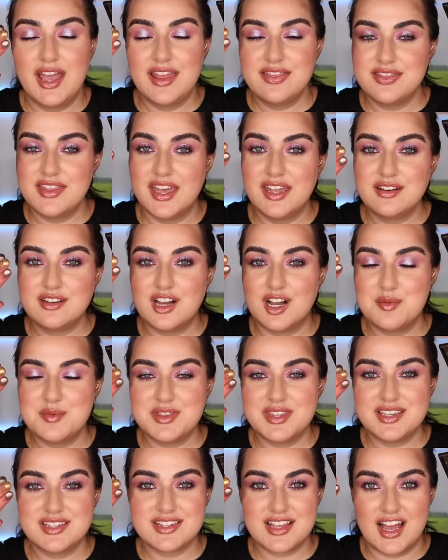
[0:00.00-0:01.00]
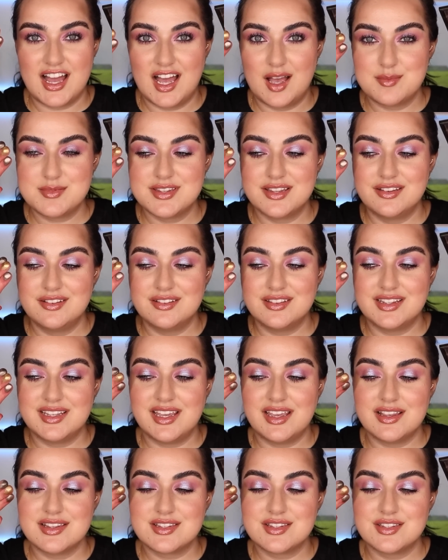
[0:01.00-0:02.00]
And then come these
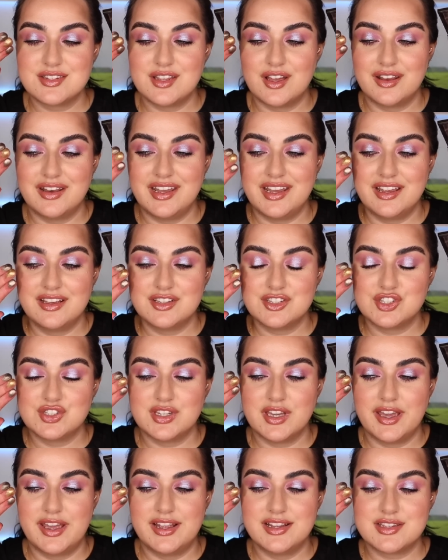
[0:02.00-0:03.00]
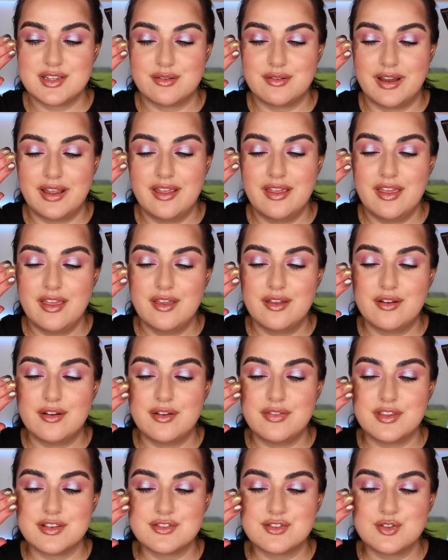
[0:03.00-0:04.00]
absolutely stunning shades right
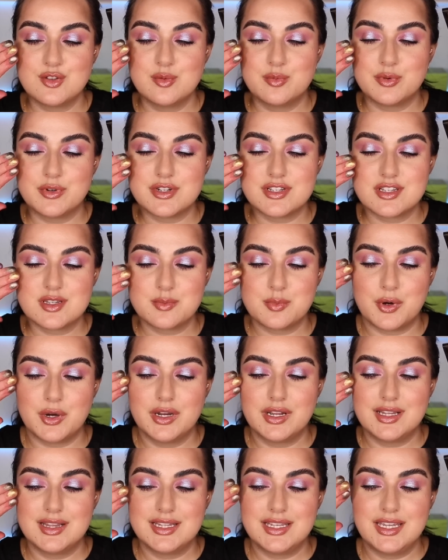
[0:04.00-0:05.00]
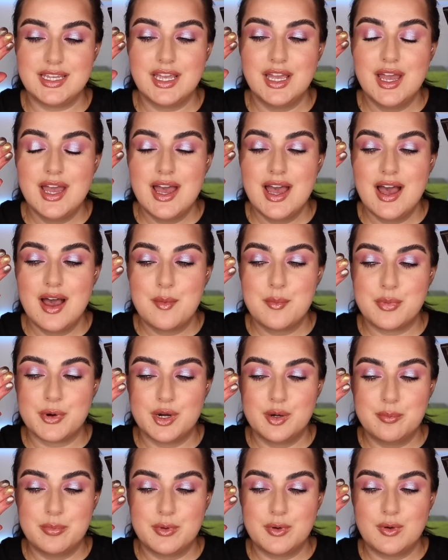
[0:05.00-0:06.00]
here, the super sparkly
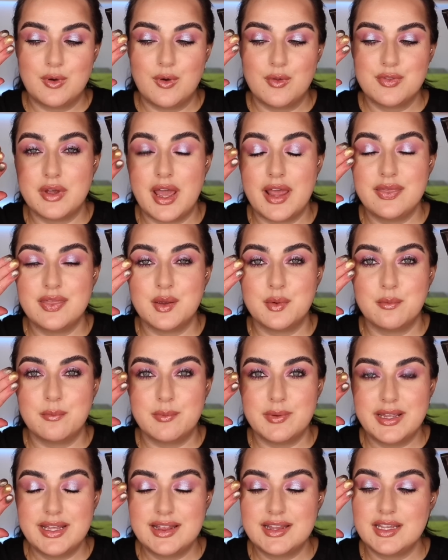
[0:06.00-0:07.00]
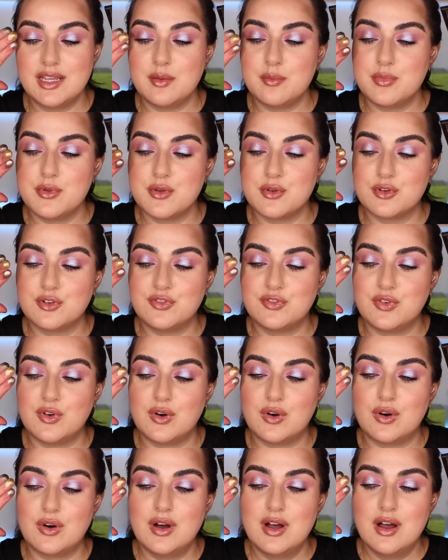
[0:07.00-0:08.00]
purple, and the really
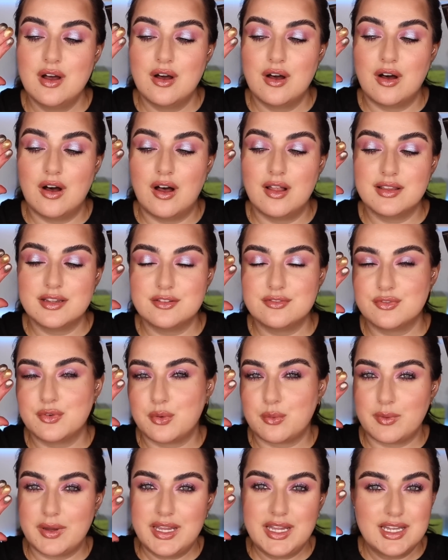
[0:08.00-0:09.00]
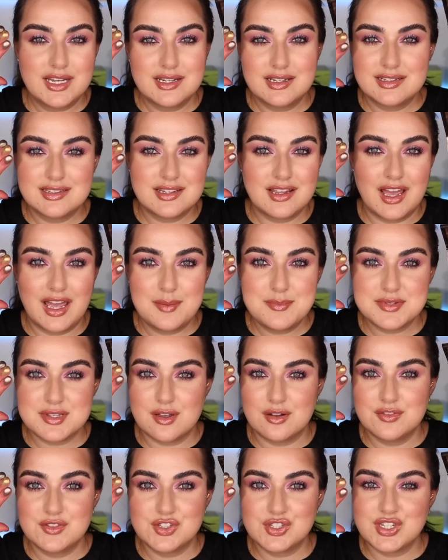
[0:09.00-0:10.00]
beautiful olive green types
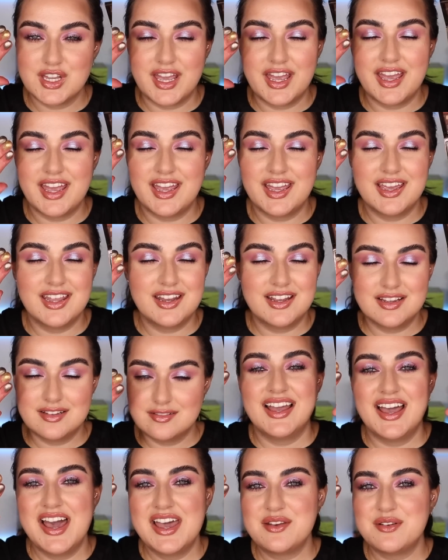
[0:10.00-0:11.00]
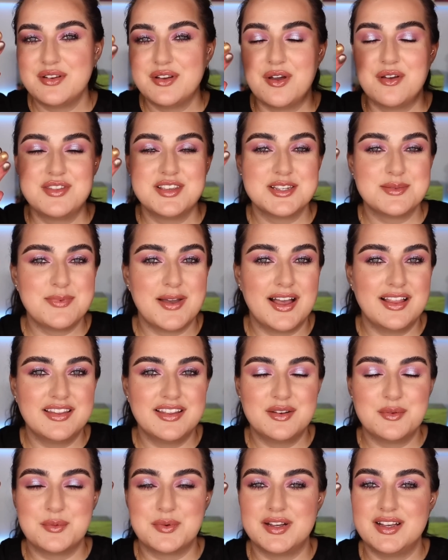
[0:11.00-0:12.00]
of shade. I don't know, this
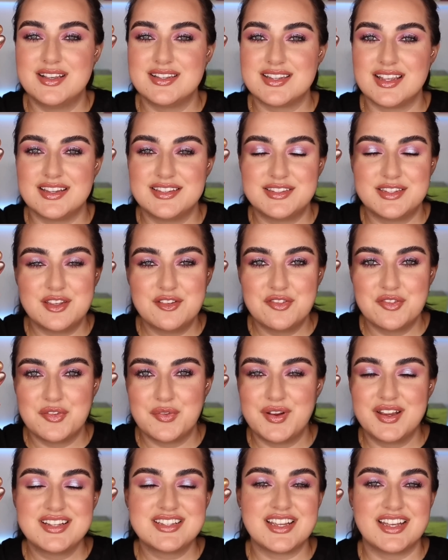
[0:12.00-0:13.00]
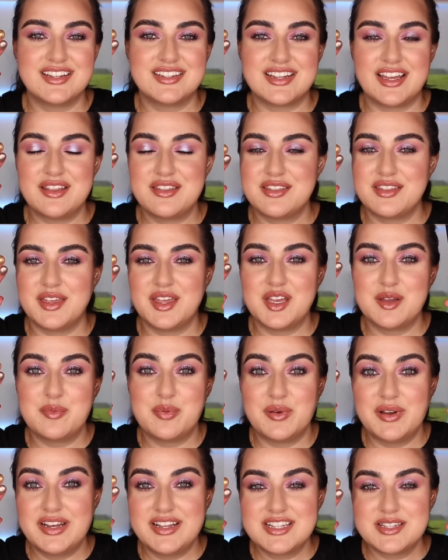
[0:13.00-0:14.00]
palette was different and I think
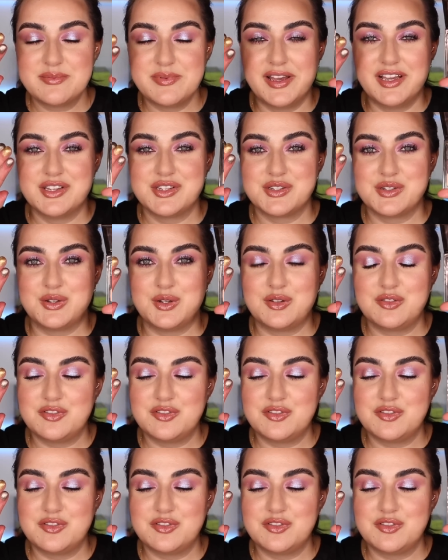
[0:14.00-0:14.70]
pretty special